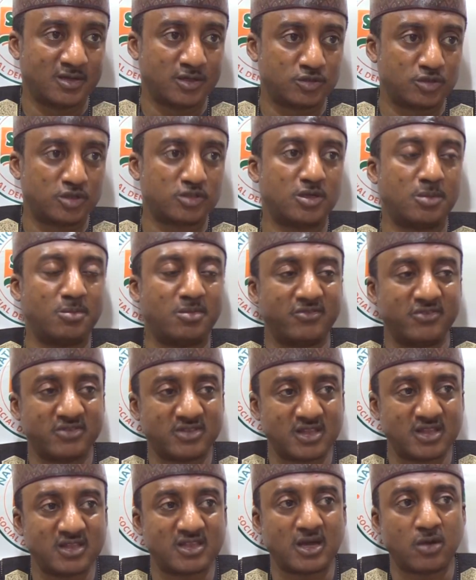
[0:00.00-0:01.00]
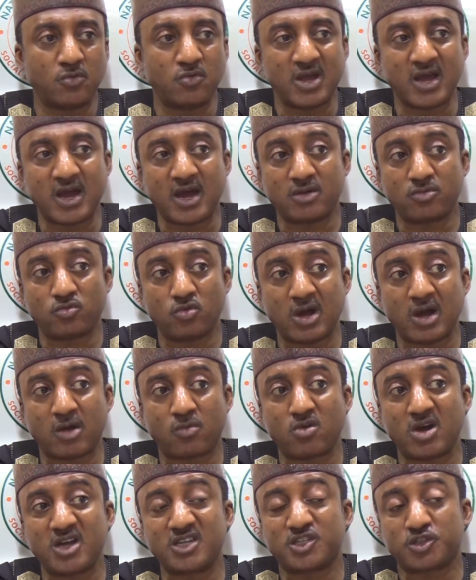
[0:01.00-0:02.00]
So some of the things that we had were
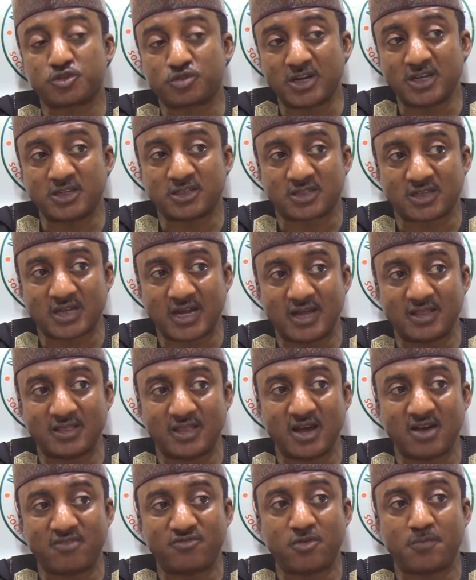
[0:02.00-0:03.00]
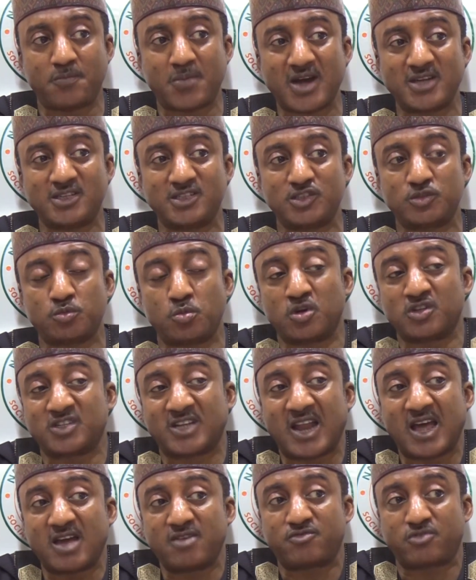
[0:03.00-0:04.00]
quite strange, and therefore parties must
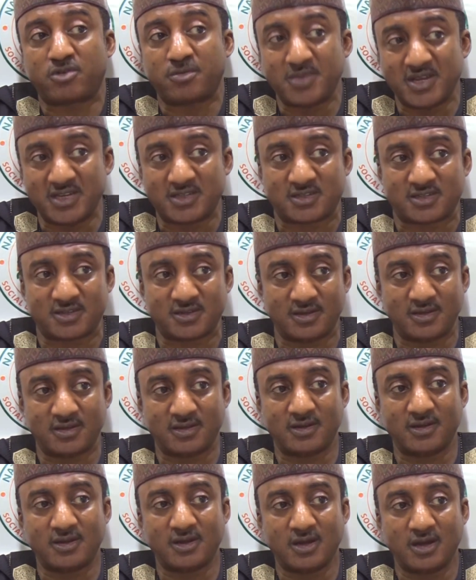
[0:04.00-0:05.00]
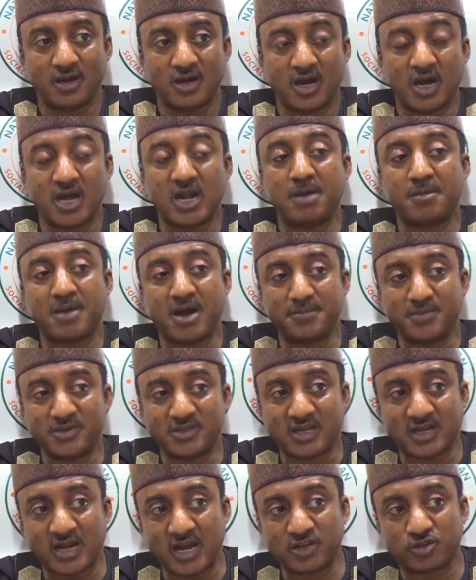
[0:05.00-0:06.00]
learn from it. And I'm happy
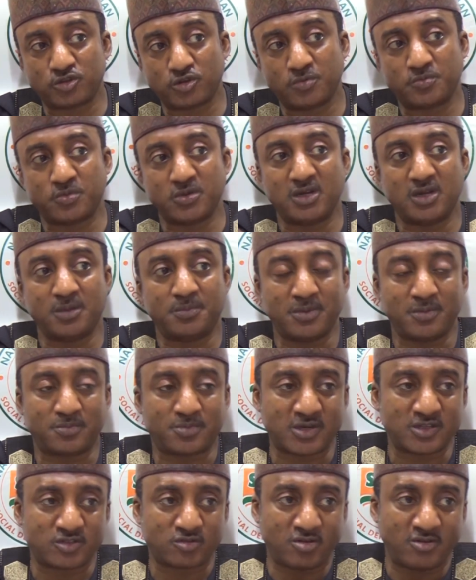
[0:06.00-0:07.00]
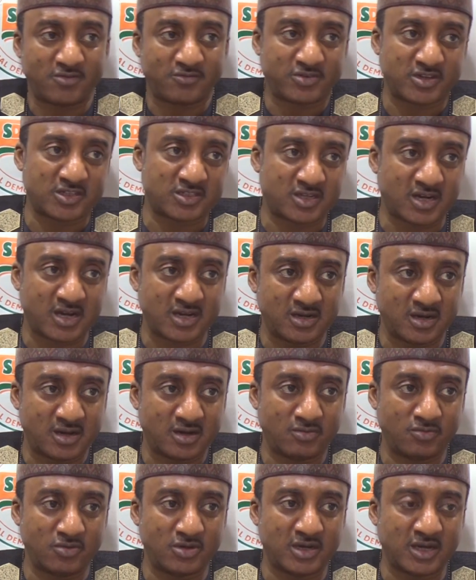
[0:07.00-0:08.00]
that I saw PDP press conference right
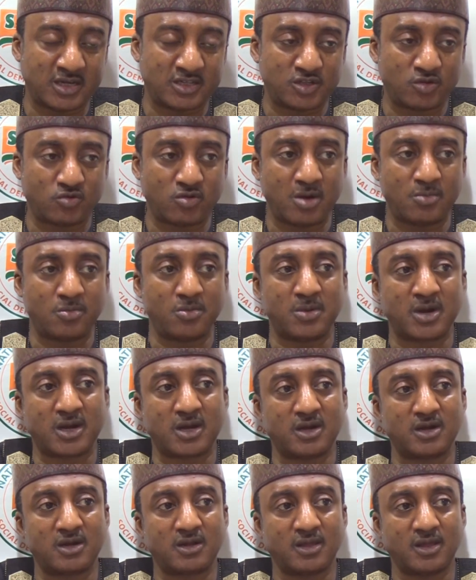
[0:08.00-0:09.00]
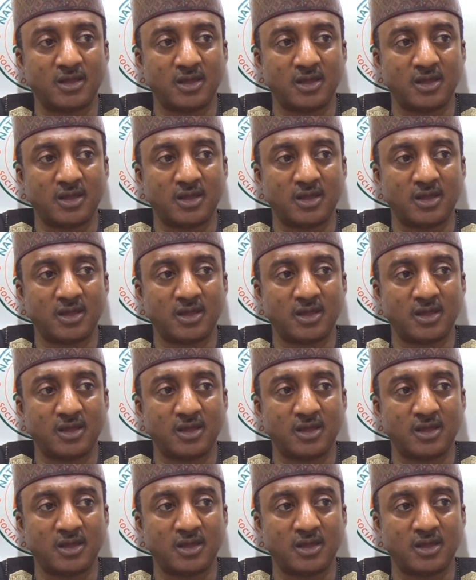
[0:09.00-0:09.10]
now with Atiku Abubakar,